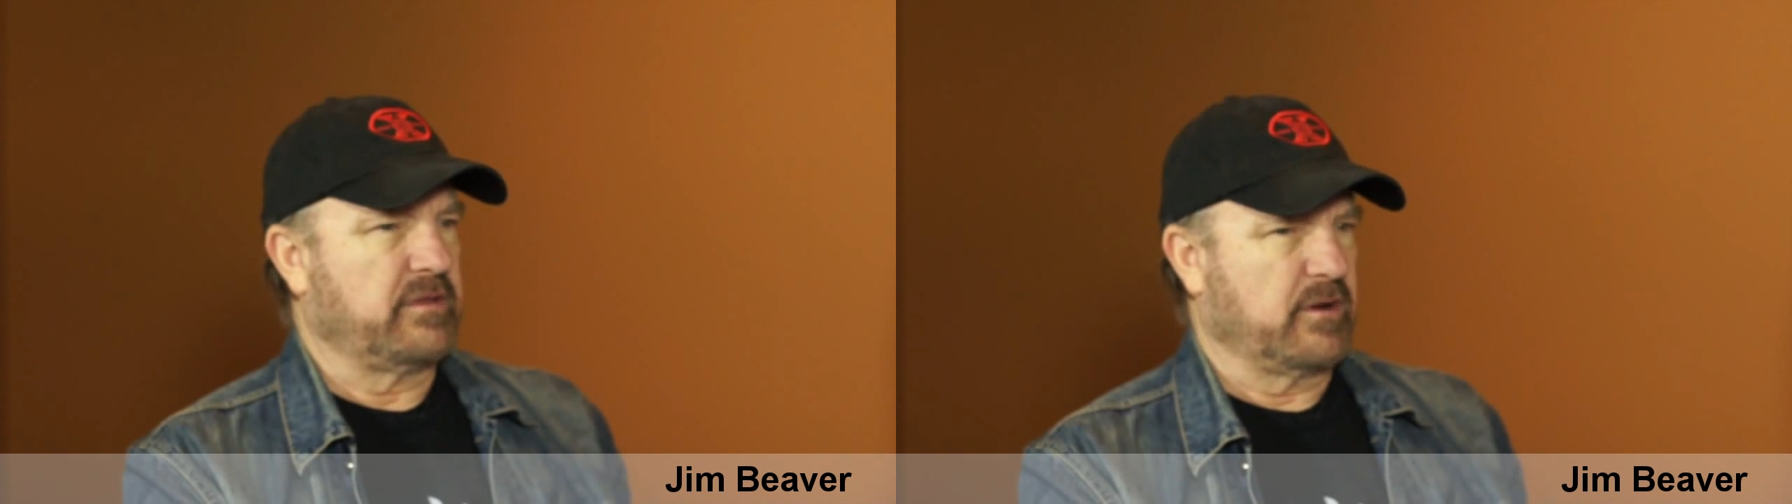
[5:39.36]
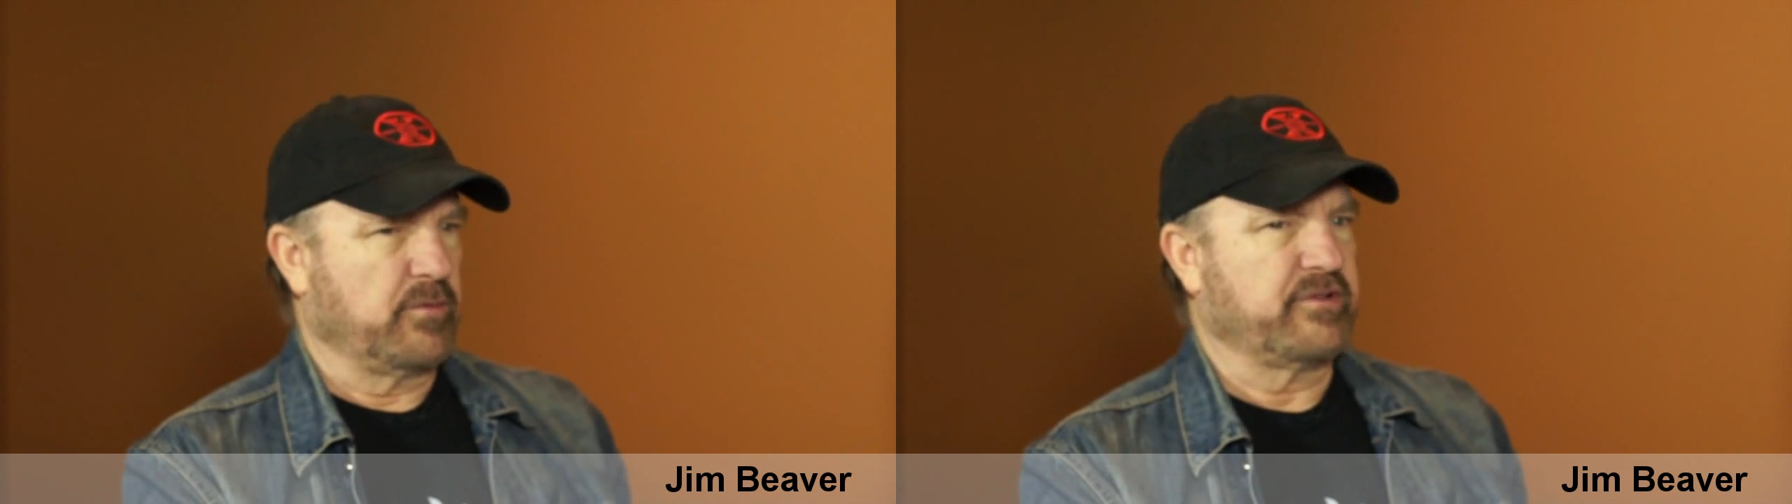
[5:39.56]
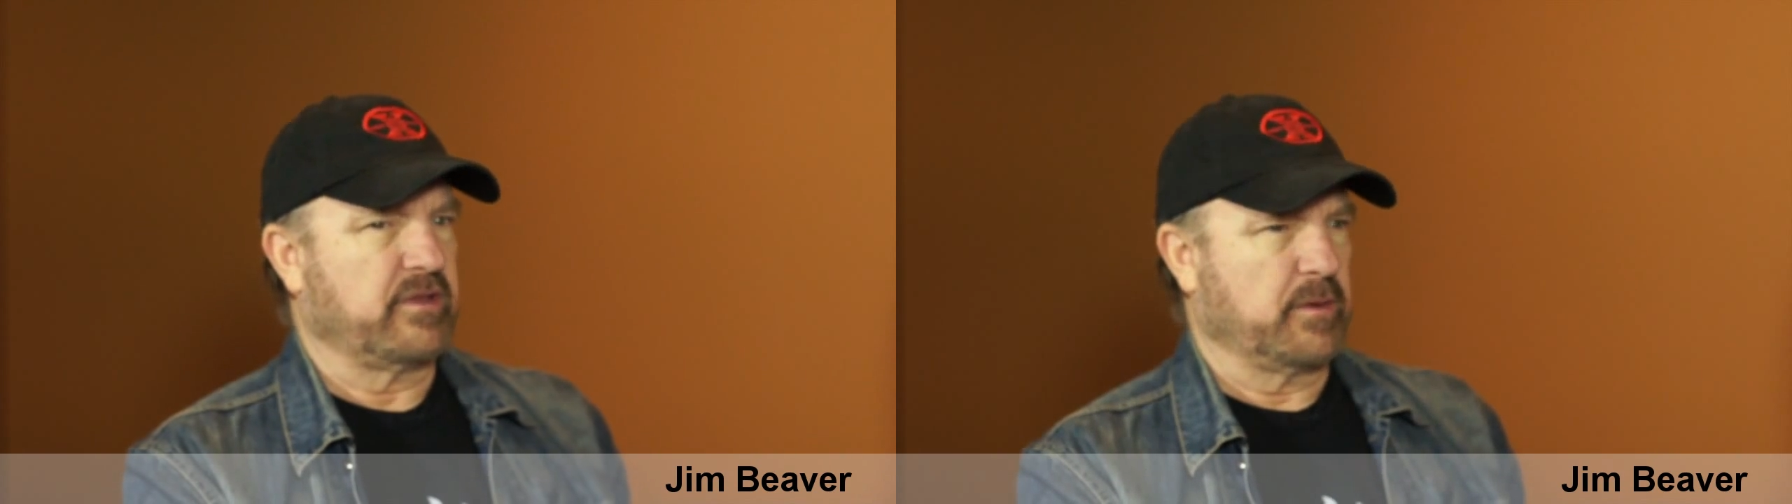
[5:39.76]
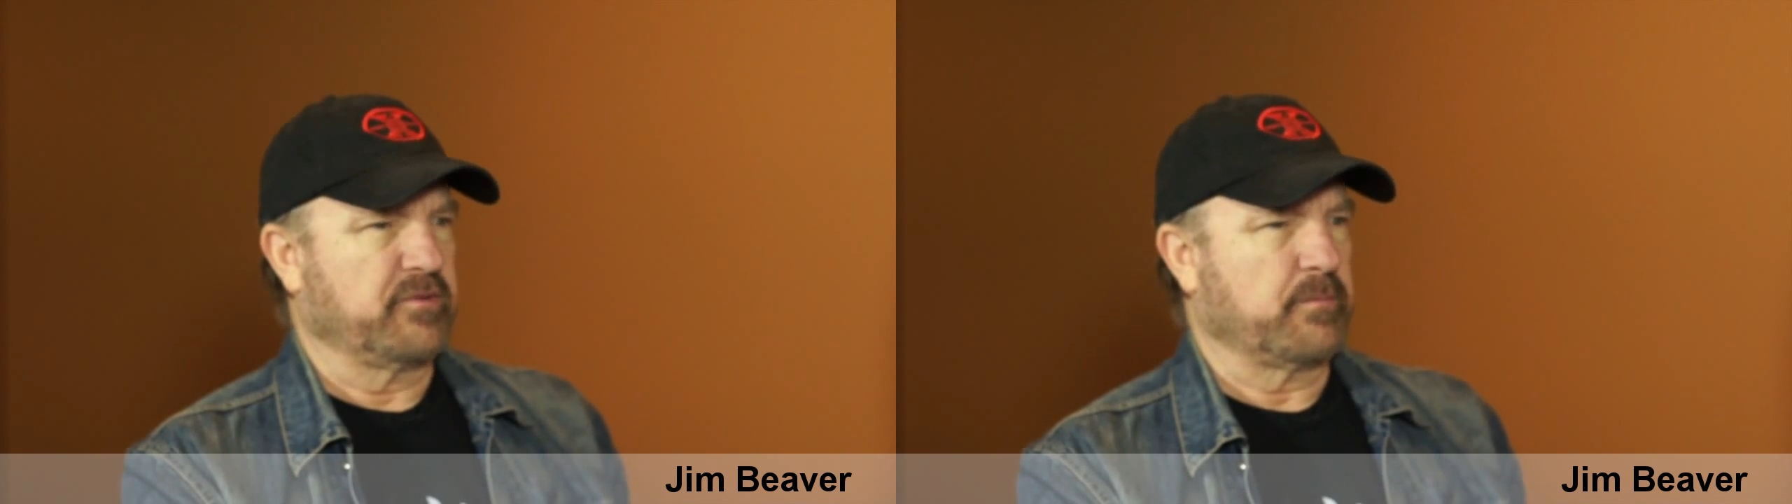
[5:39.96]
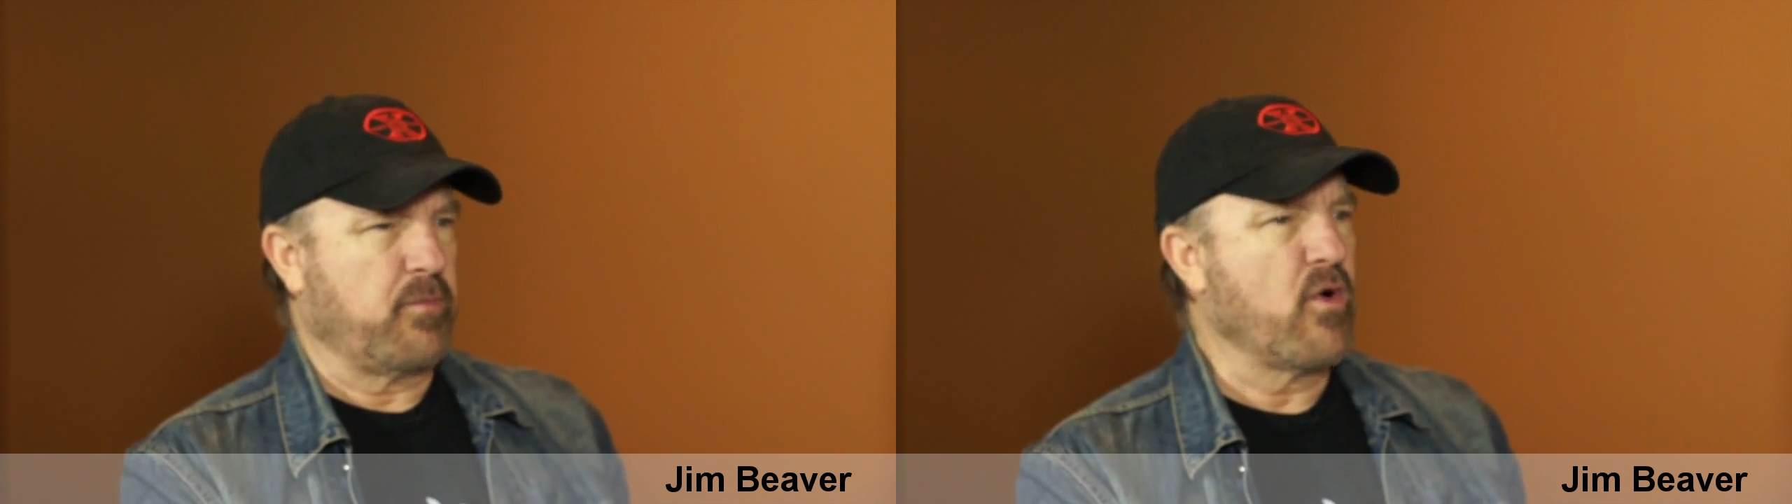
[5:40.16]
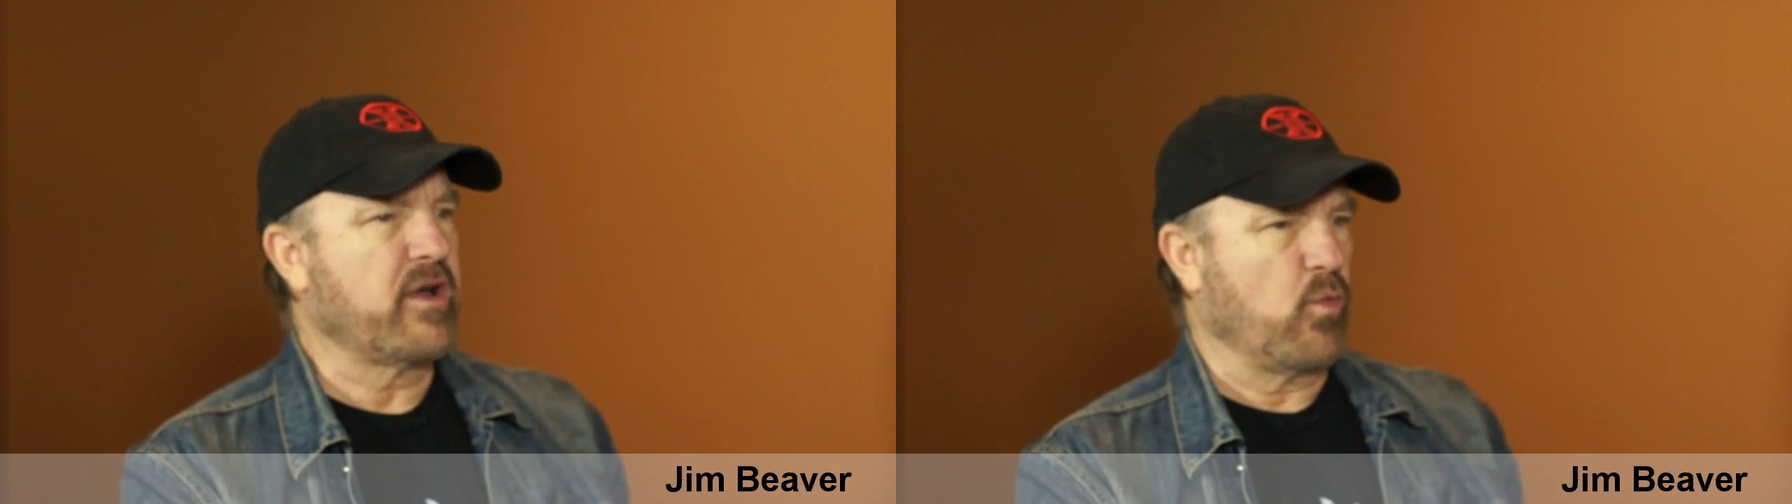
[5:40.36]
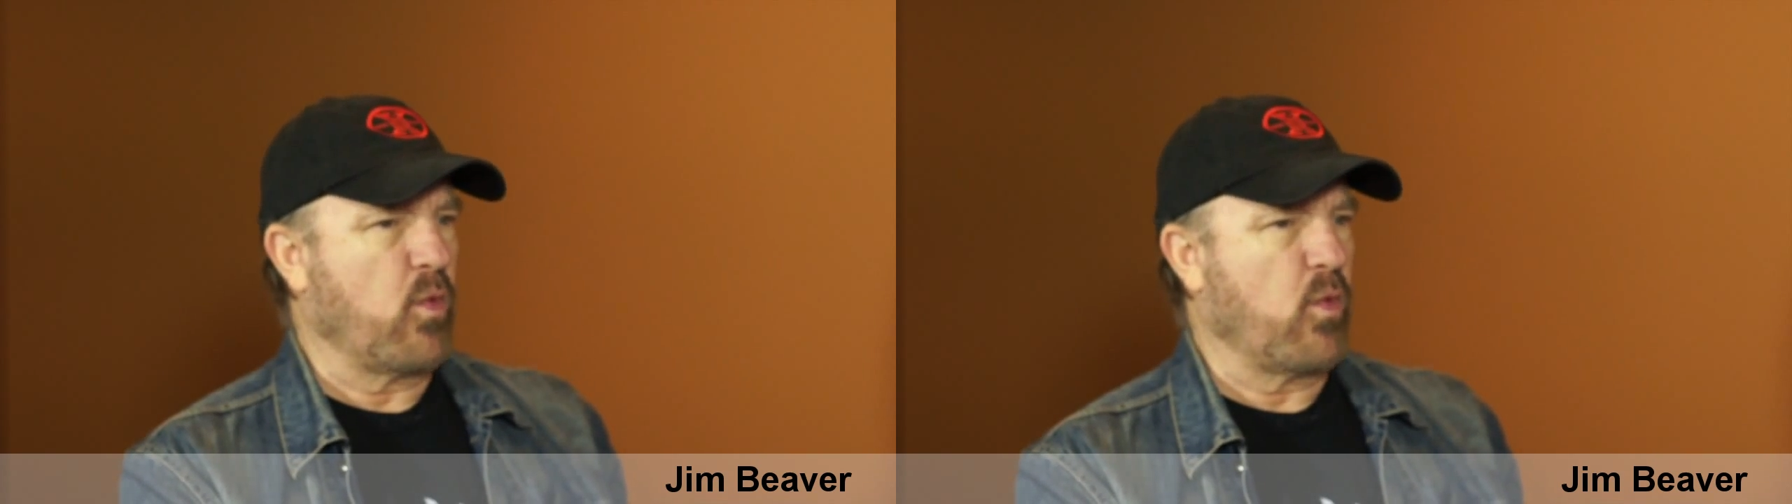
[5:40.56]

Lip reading: there was a point